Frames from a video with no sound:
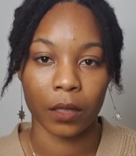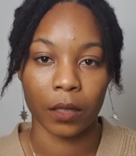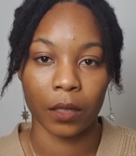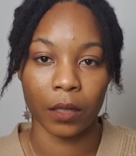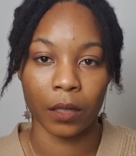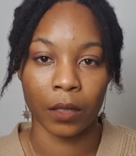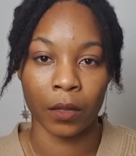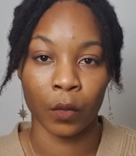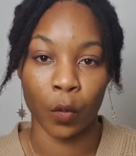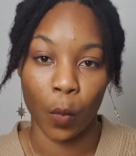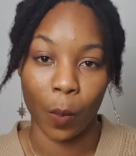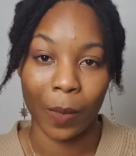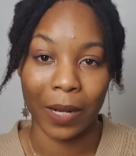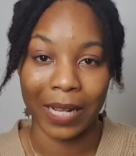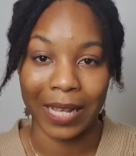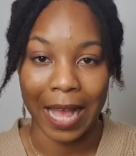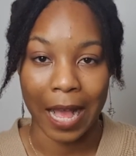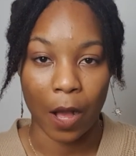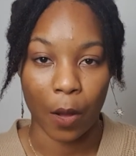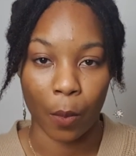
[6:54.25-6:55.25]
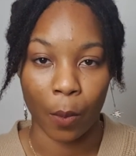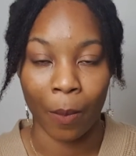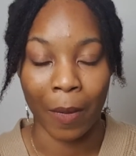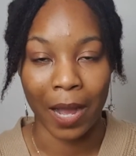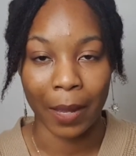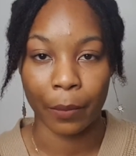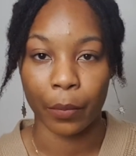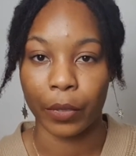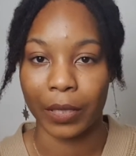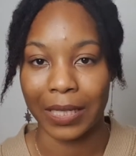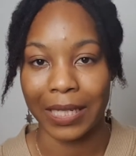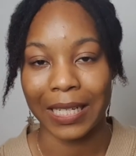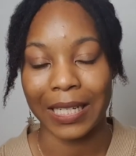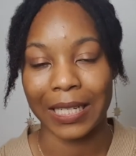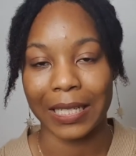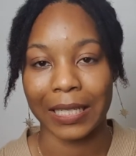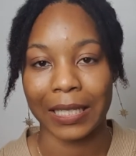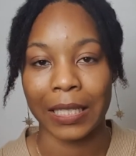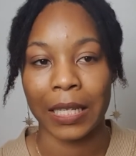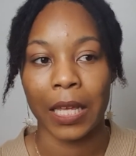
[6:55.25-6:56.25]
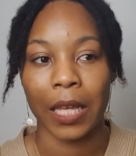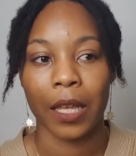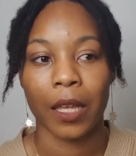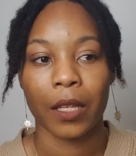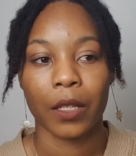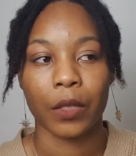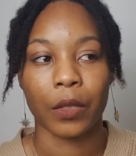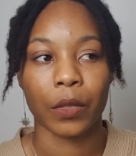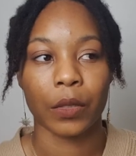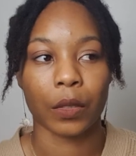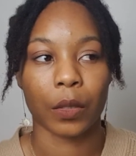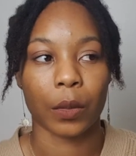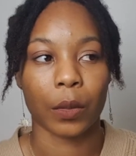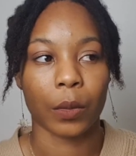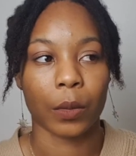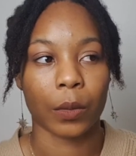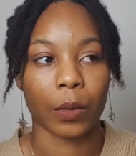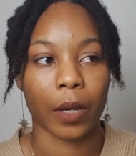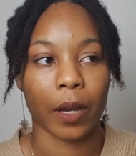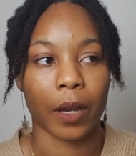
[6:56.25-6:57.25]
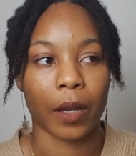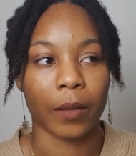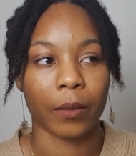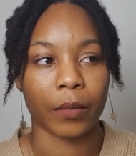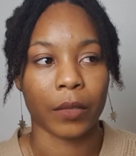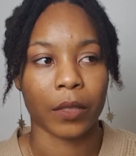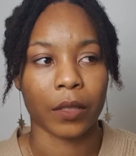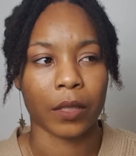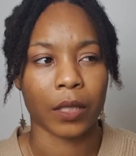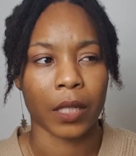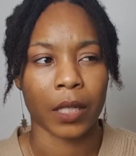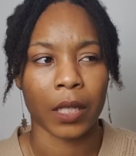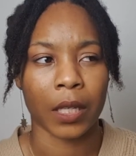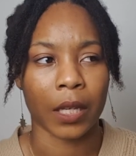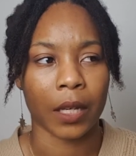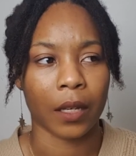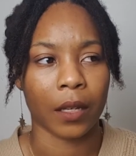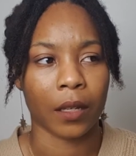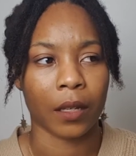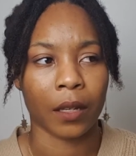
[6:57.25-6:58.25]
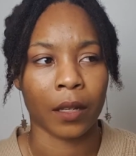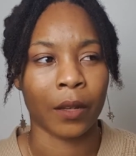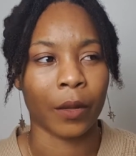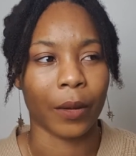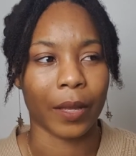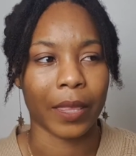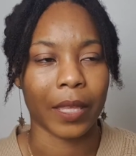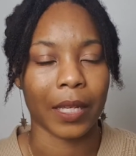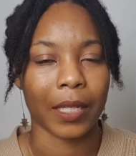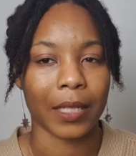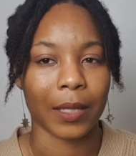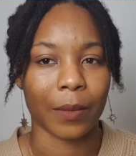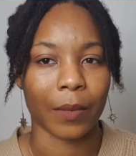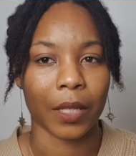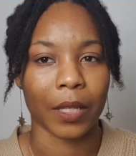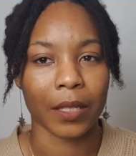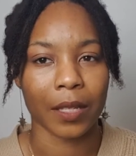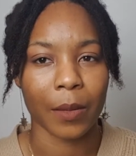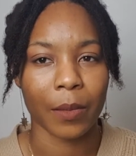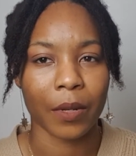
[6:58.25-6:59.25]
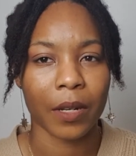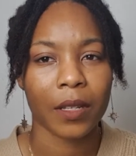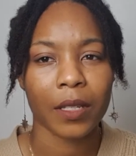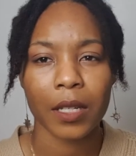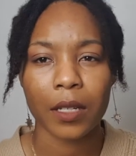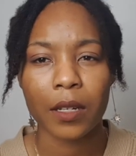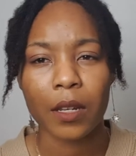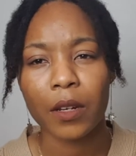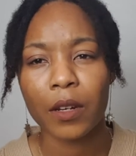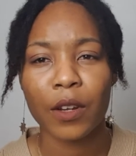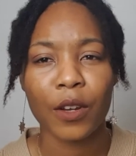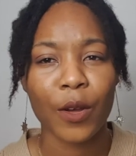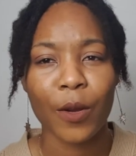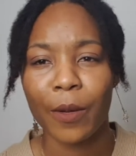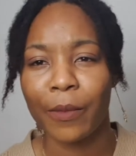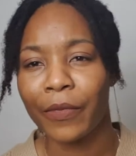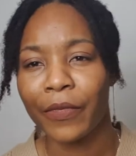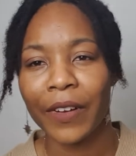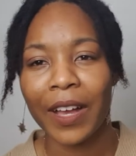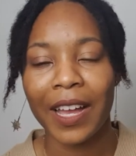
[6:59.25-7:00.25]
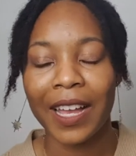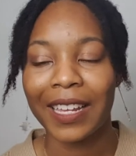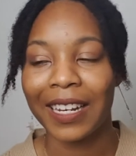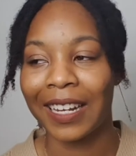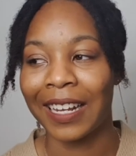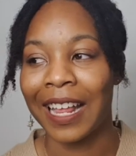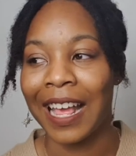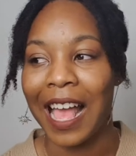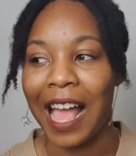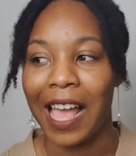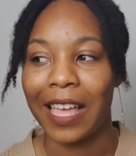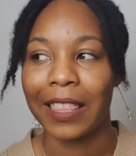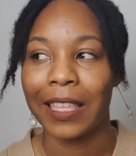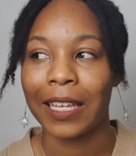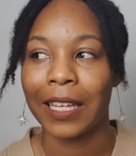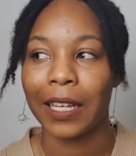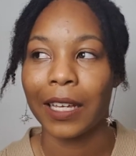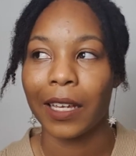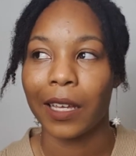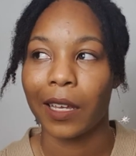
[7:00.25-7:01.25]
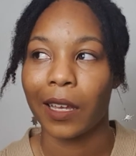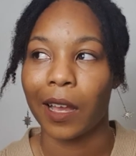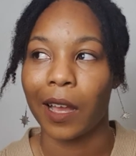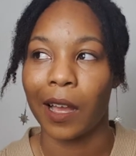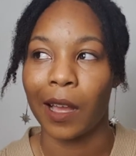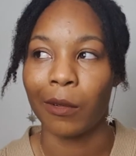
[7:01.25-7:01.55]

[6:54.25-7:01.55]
normally how my body is. So she was like, yeah, no, I think something's up. And I was like, no, I'm fine. And I think I